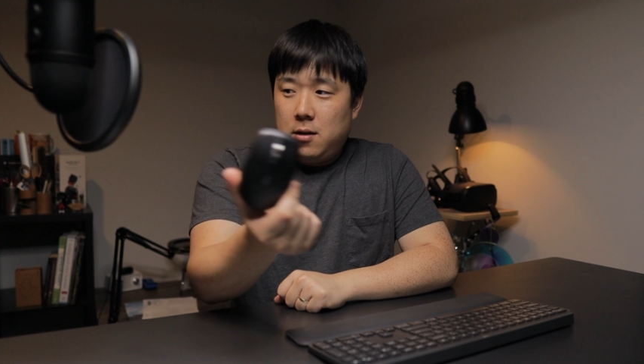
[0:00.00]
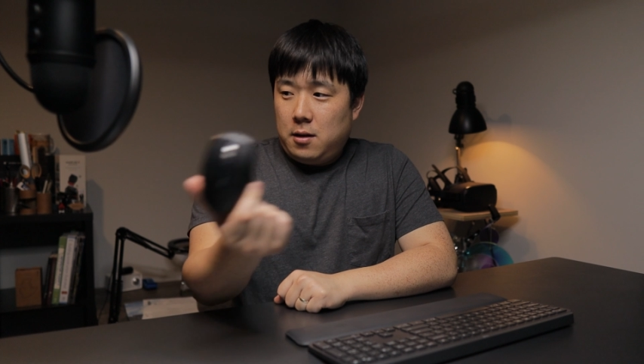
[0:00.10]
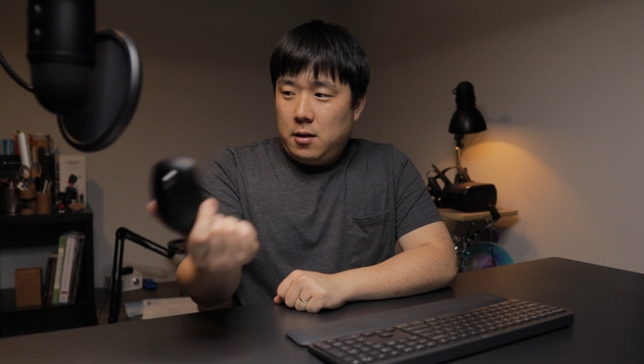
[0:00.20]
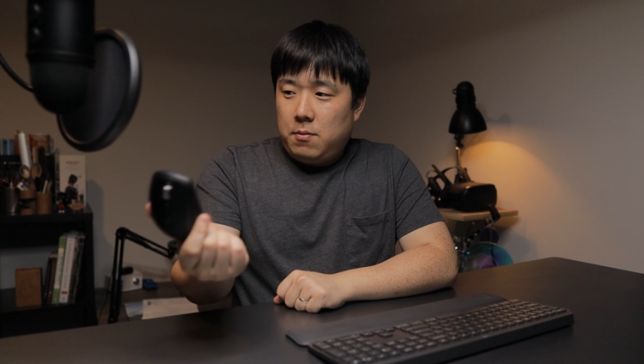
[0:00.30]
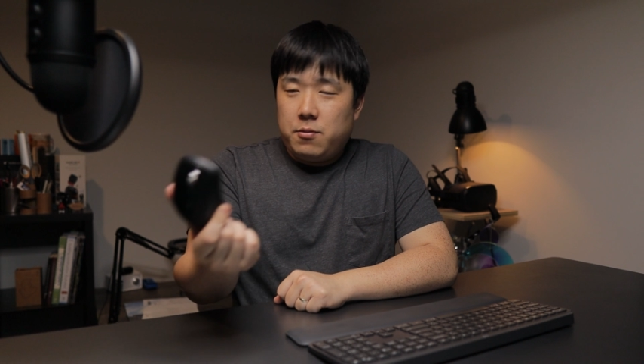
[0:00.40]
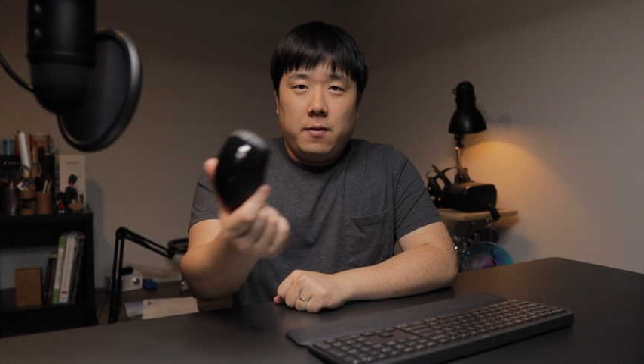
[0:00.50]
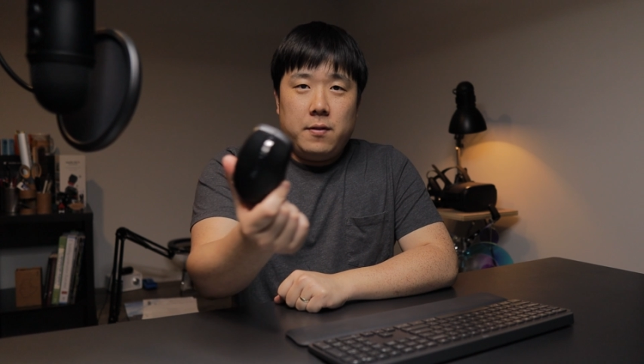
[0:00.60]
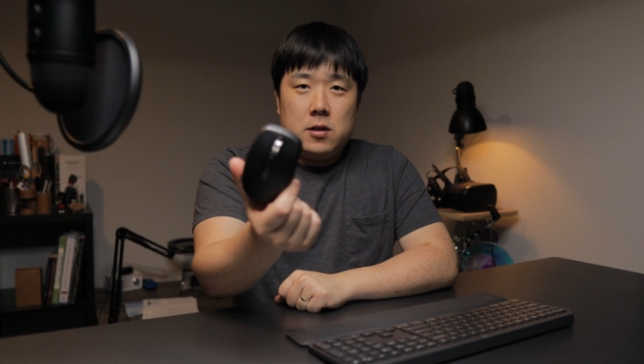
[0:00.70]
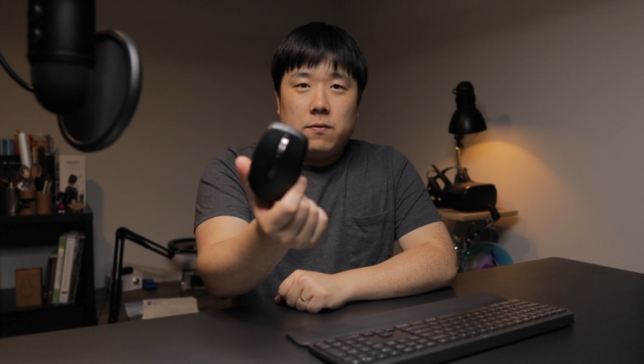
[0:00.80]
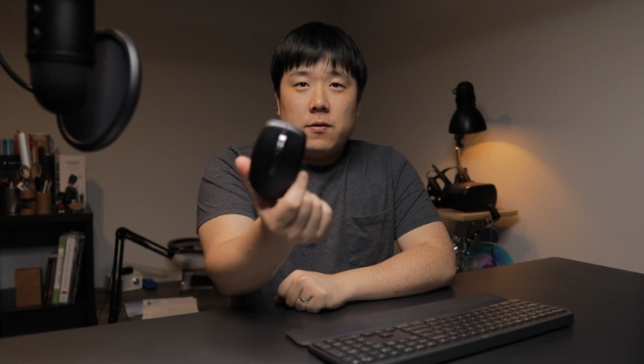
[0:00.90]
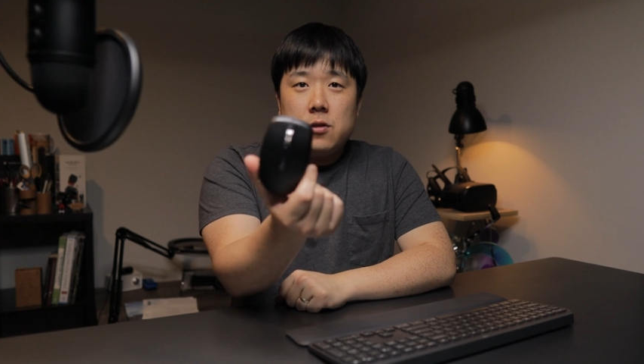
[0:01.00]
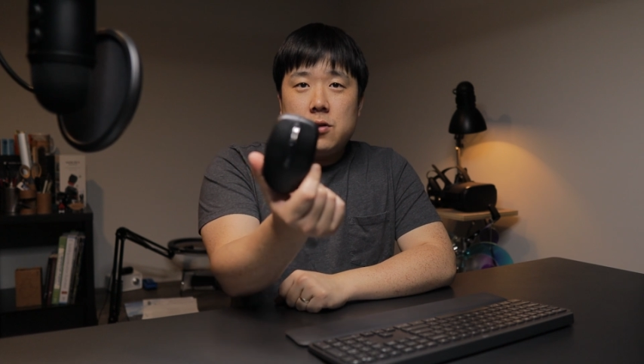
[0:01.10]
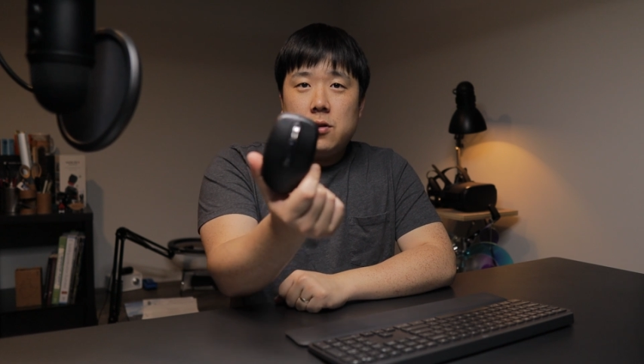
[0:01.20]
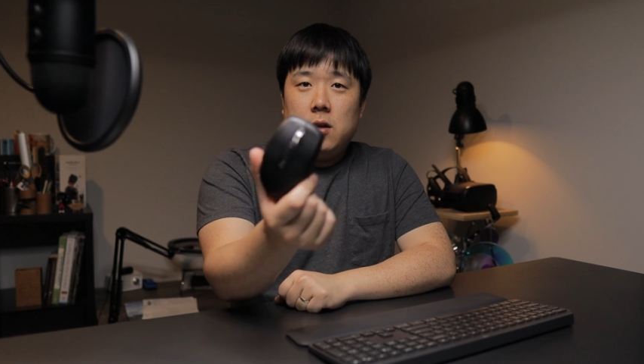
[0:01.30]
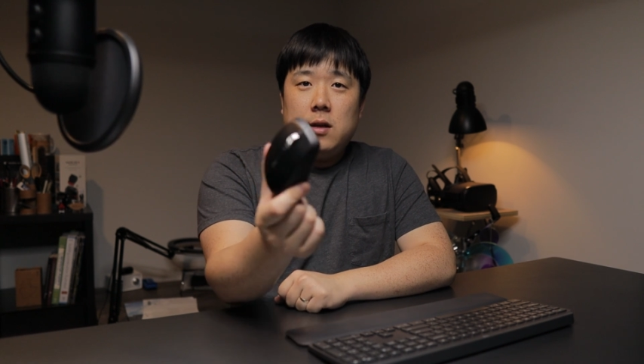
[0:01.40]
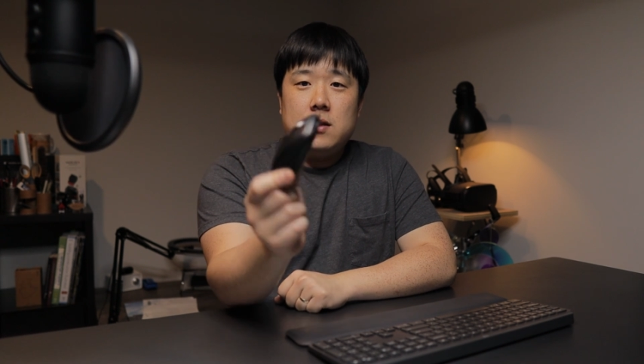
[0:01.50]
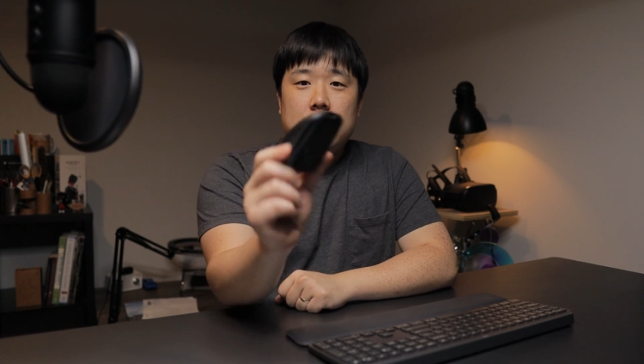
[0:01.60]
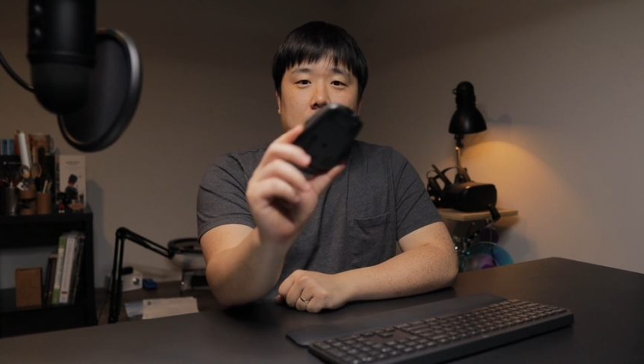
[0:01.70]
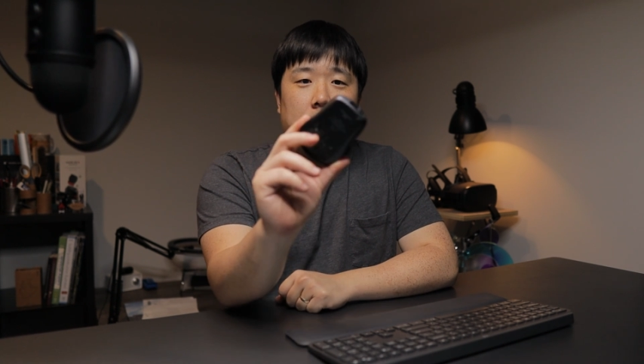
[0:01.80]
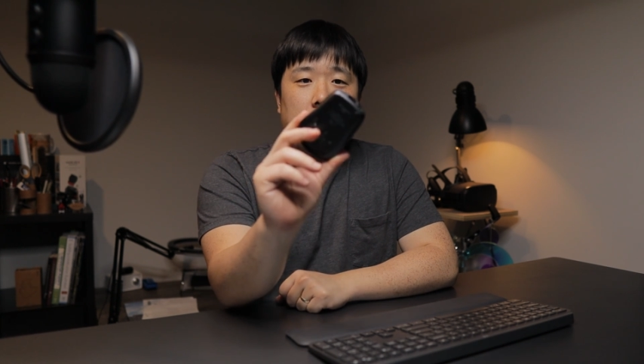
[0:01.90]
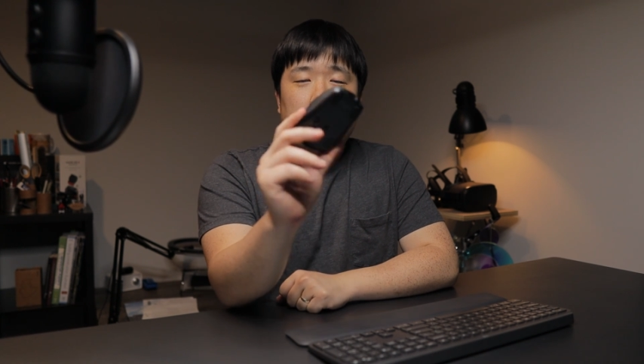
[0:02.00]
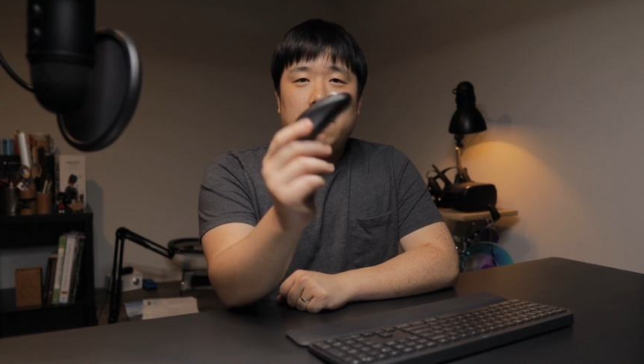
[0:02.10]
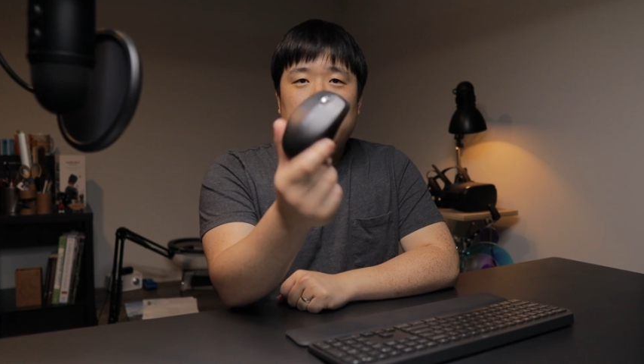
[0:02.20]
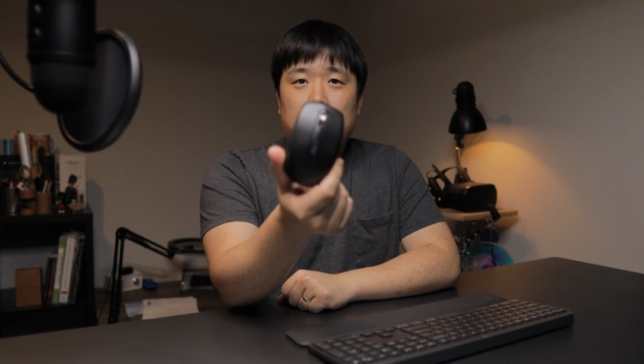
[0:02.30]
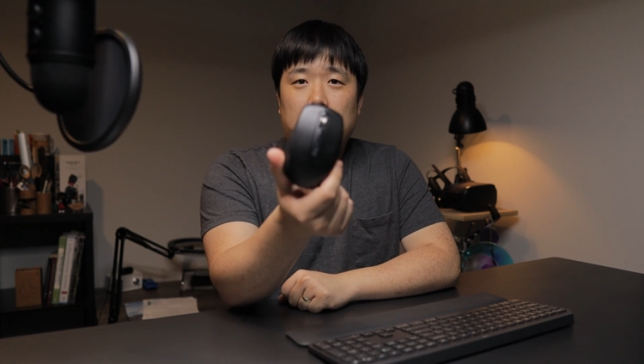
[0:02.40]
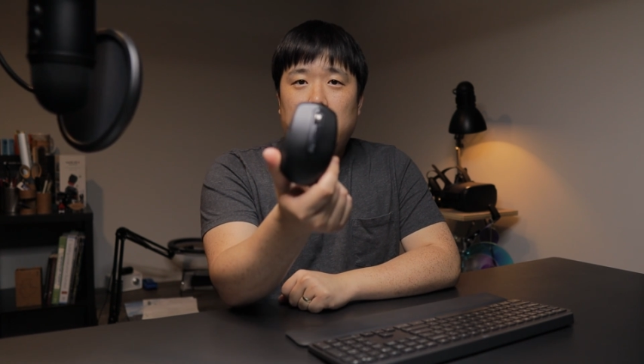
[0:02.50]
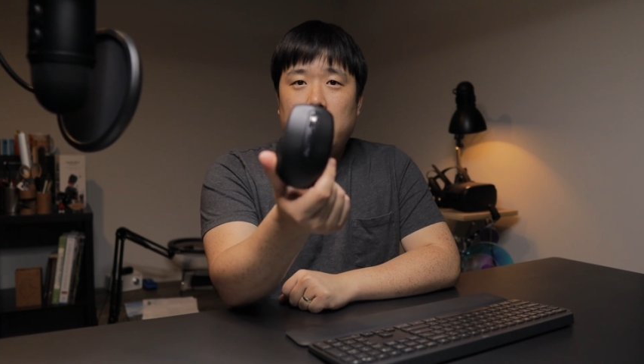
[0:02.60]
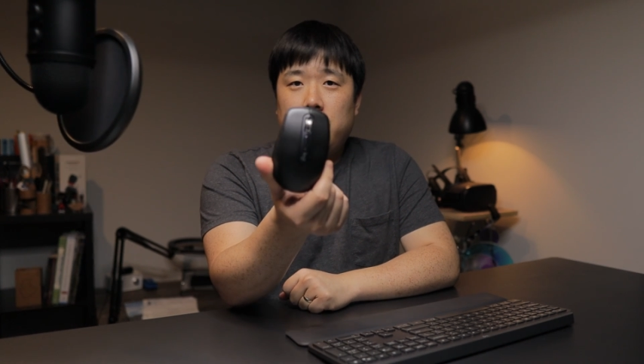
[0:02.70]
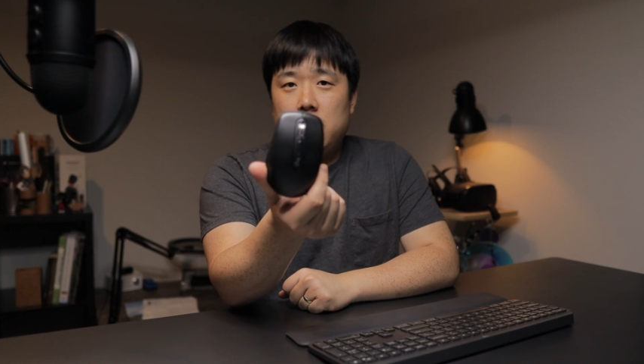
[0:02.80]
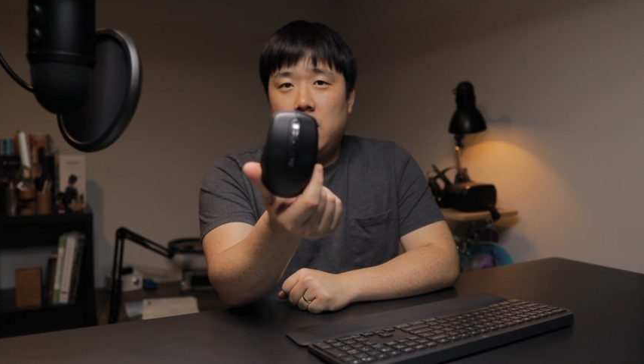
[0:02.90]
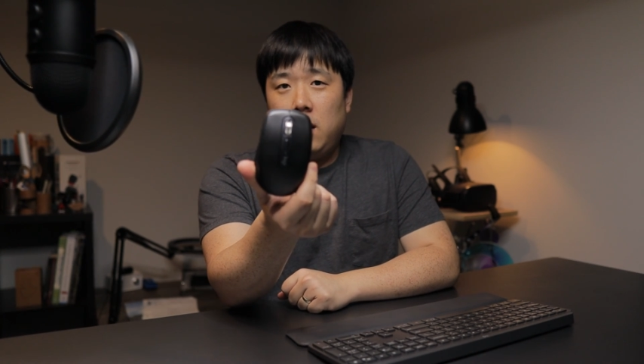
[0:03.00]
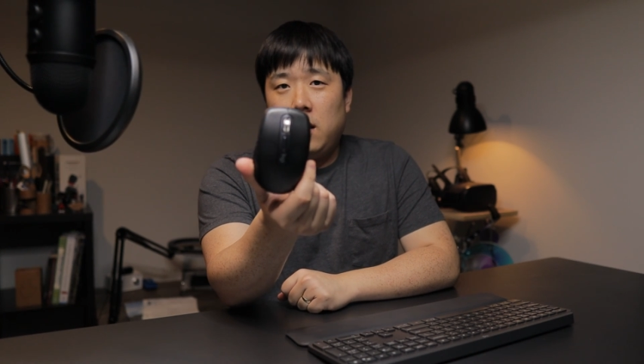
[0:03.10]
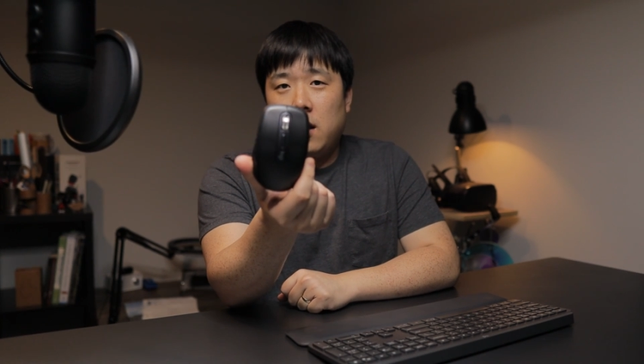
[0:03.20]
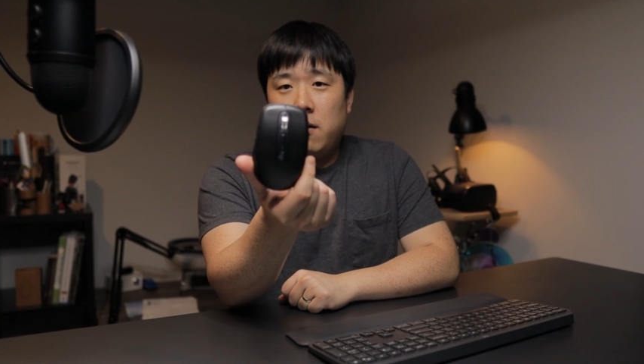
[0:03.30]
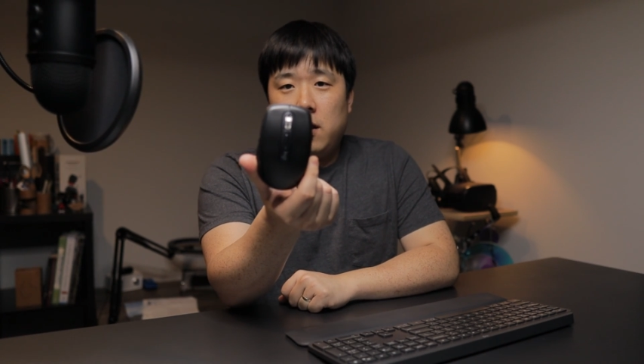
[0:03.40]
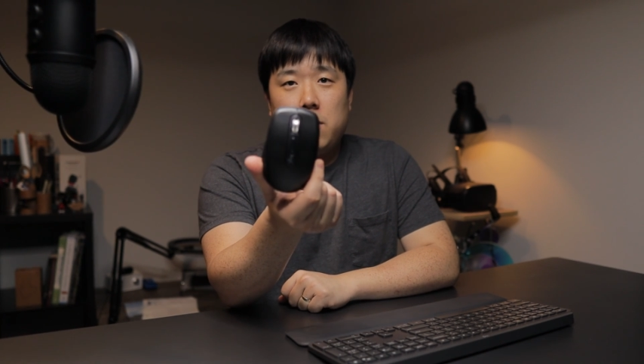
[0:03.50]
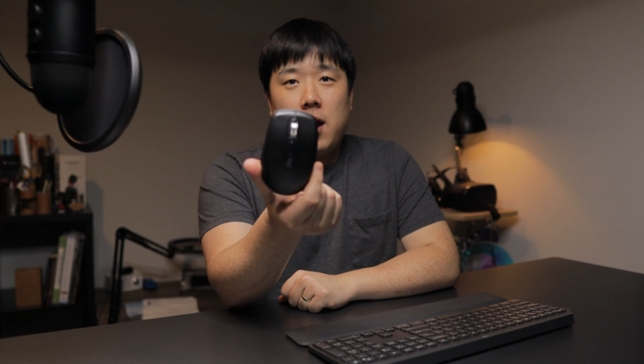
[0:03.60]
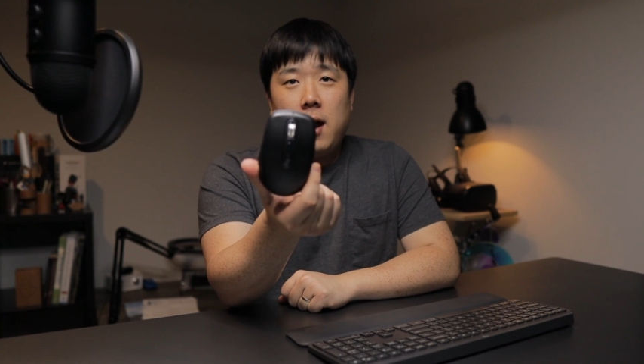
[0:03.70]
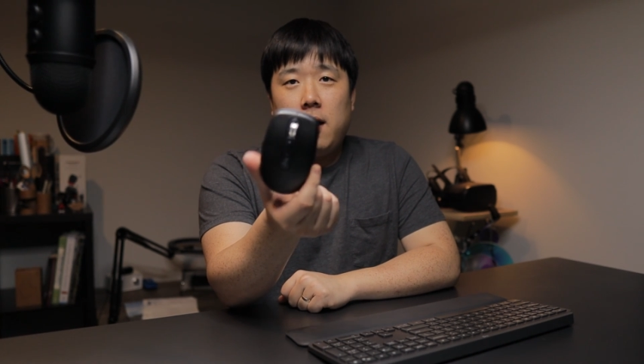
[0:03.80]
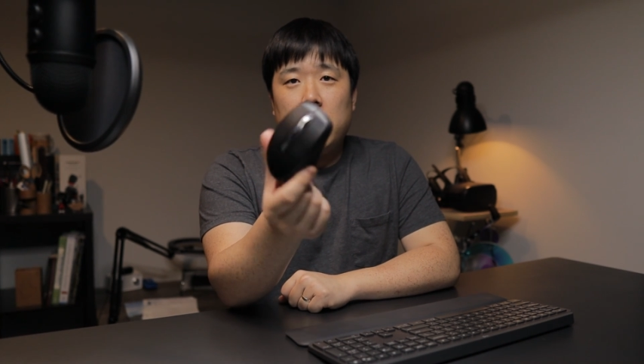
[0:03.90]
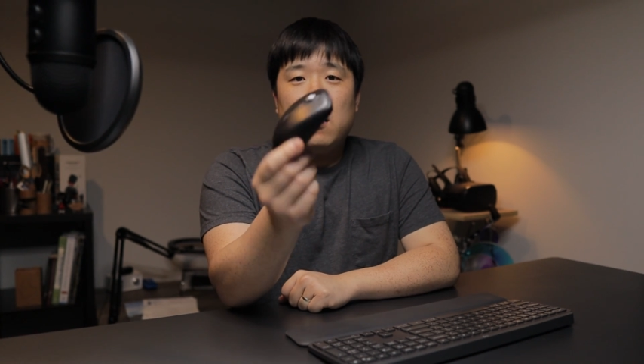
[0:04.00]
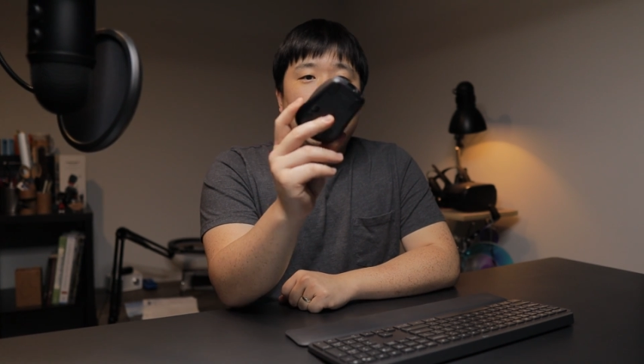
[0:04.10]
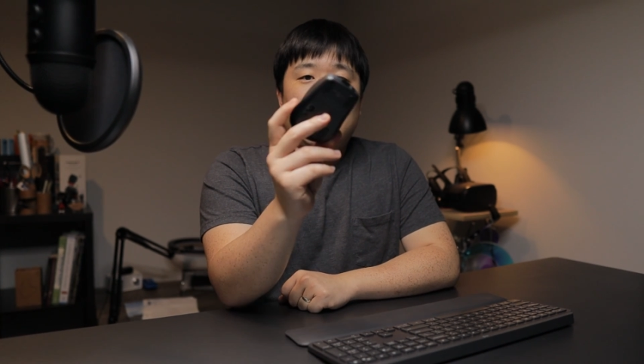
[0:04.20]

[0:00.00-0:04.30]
the previous version inside of my everyday carry bag.